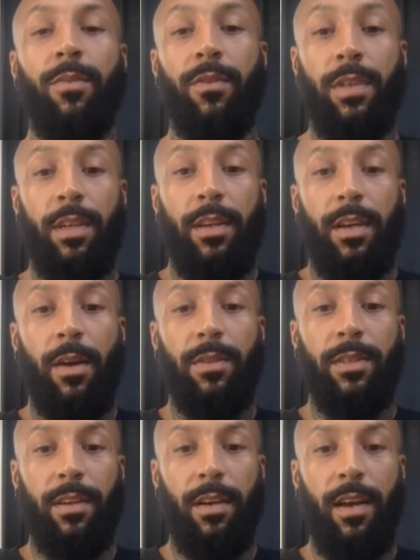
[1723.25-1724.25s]
Obviously, I was
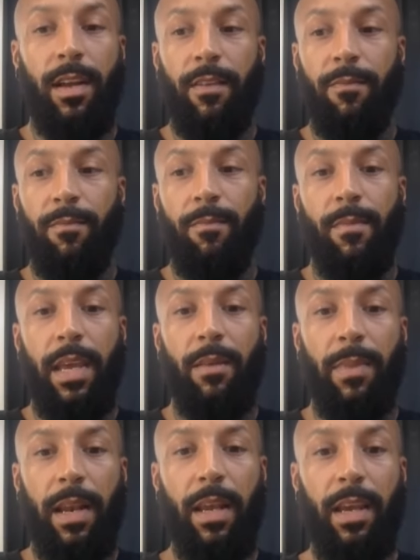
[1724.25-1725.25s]
the kind of
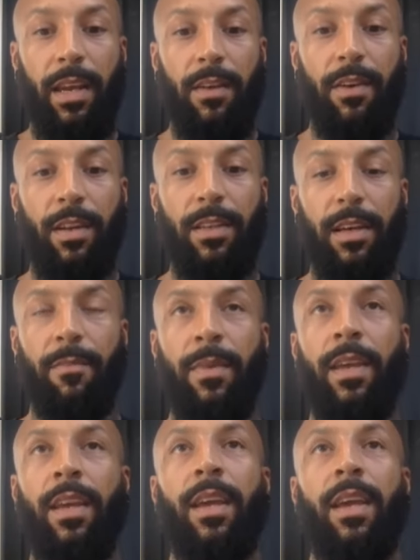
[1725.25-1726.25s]
main player there at the time,
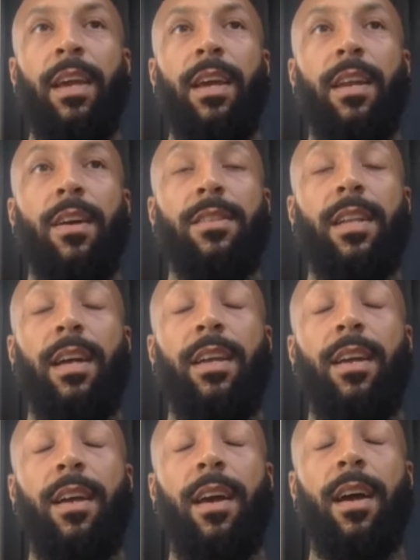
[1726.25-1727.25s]
and I was like,
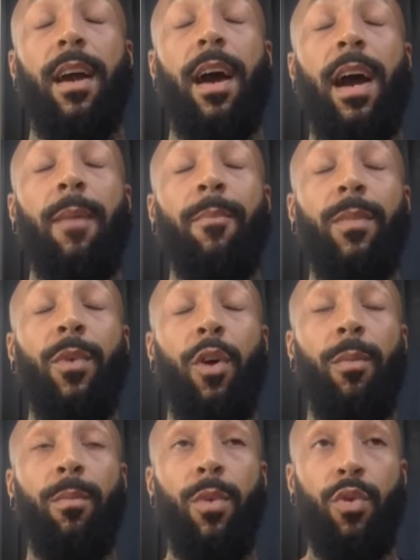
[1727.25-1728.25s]
"I'm
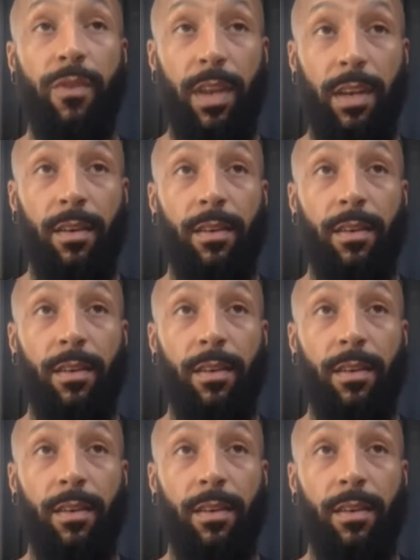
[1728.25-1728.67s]
not moving."